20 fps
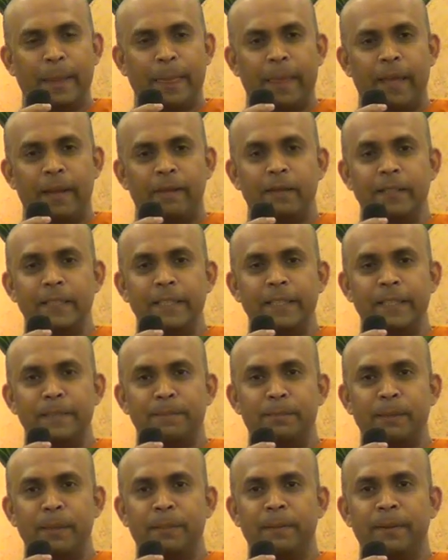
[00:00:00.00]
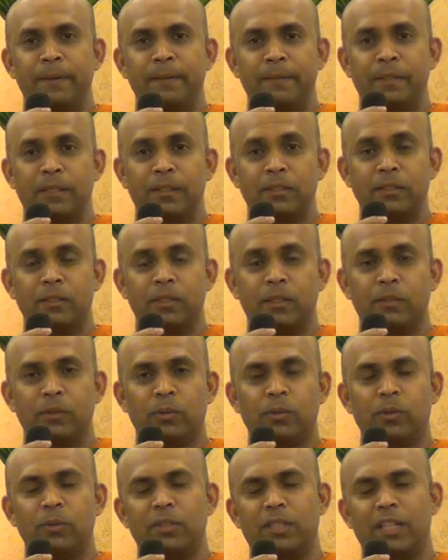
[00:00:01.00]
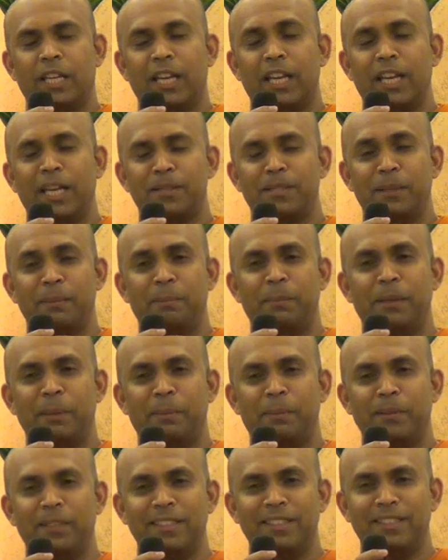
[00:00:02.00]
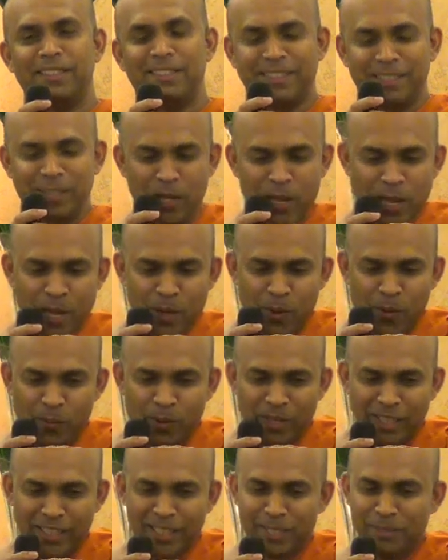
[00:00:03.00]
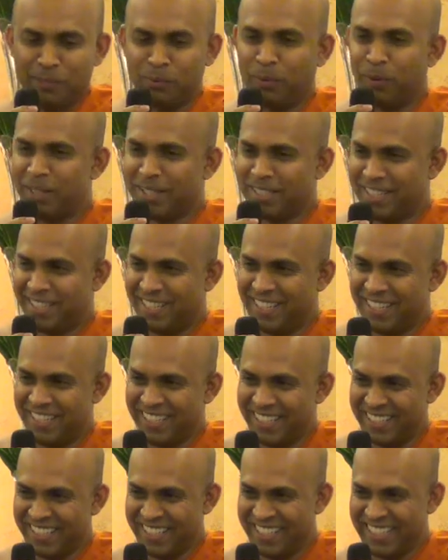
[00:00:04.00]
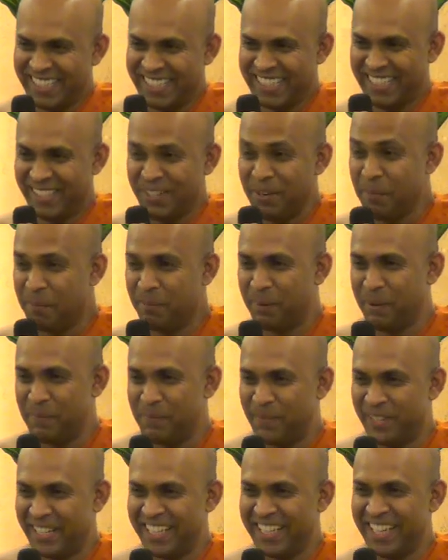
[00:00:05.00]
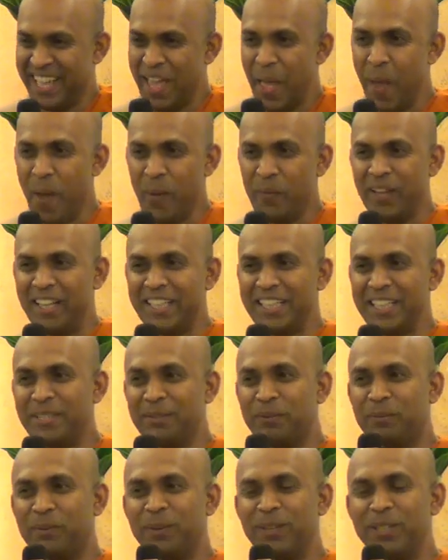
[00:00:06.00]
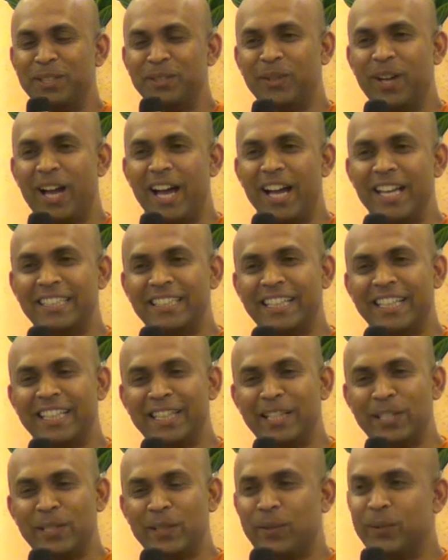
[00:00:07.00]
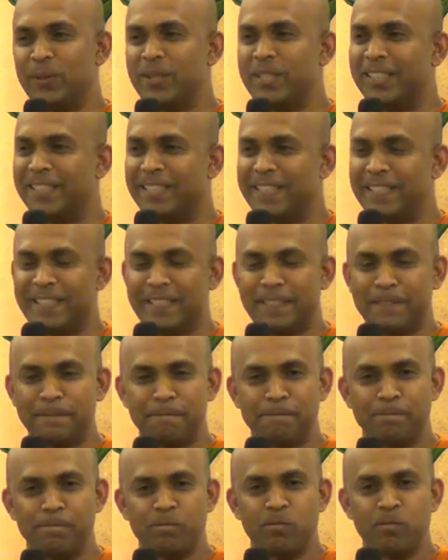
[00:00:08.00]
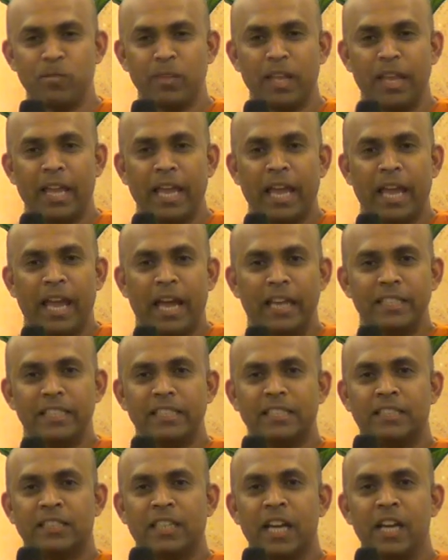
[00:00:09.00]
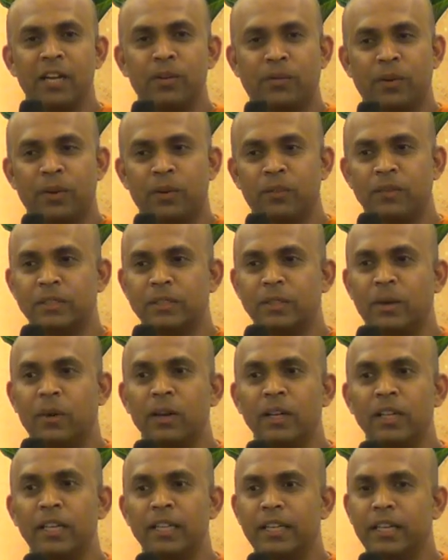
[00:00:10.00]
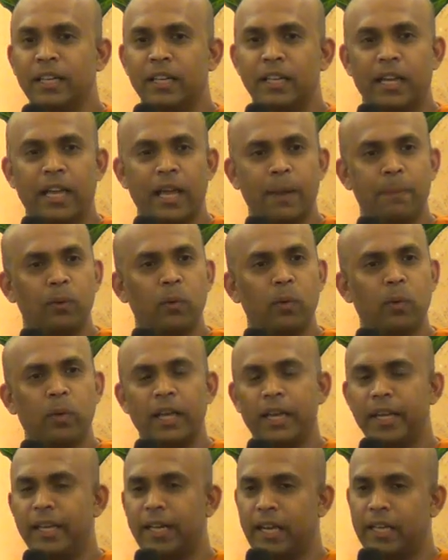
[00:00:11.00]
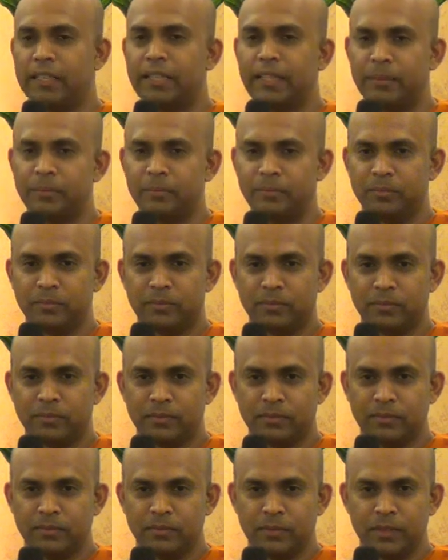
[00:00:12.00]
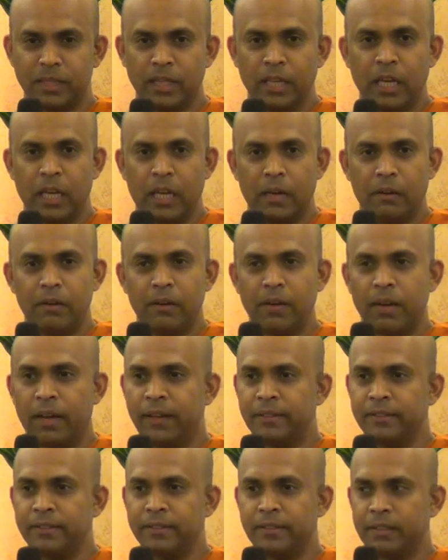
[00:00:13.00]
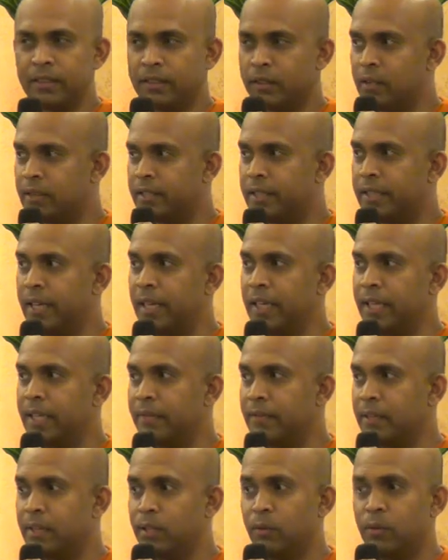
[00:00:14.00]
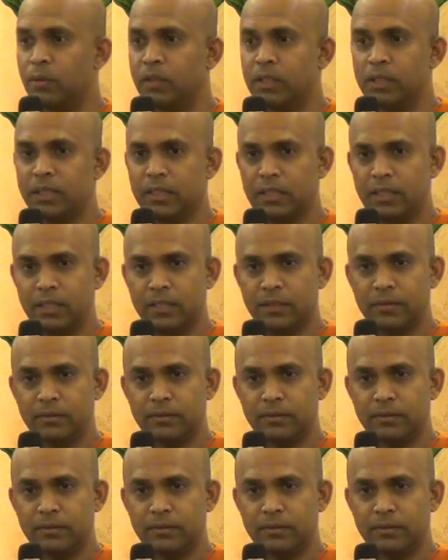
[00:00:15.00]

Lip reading: And when these people, again I say people, when these frogs, not people, when these frogs were asking these questions, and this tiny frog was only kept looking at them, not answering, not saying even a word.